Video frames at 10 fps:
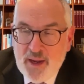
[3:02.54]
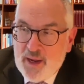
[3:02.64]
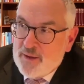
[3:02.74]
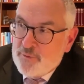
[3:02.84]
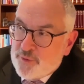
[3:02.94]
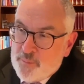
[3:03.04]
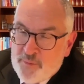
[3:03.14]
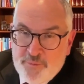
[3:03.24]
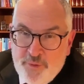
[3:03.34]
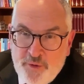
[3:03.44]
And from the
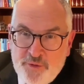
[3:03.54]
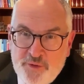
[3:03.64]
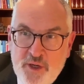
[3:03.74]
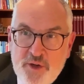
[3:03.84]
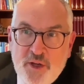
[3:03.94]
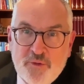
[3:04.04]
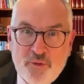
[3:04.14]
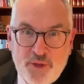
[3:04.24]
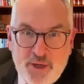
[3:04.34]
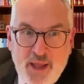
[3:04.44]
first seizure to
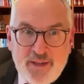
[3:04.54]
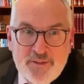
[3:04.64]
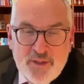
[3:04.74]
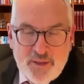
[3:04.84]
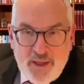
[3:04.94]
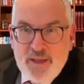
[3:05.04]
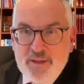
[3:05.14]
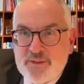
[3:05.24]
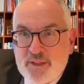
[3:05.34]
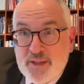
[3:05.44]
the next and
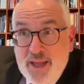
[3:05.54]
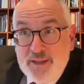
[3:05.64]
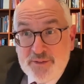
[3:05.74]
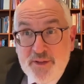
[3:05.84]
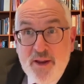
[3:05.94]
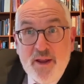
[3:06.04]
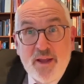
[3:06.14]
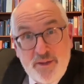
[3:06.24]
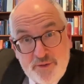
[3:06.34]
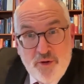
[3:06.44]
next and next
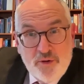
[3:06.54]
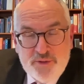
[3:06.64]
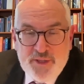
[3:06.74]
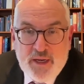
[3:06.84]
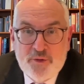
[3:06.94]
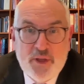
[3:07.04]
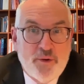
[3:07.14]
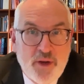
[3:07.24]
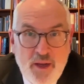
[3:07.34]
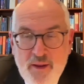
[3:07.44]
is called
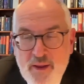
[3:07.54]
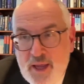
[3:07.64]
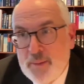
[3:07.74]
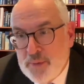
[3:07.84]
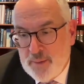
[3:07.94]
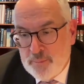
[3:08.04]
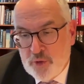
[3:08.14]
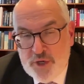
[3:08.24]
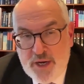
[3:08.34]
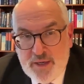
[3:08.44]
secondary
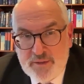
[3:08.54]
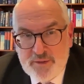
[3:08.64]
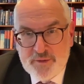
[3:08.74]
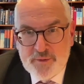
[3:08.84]
epileptogenesis.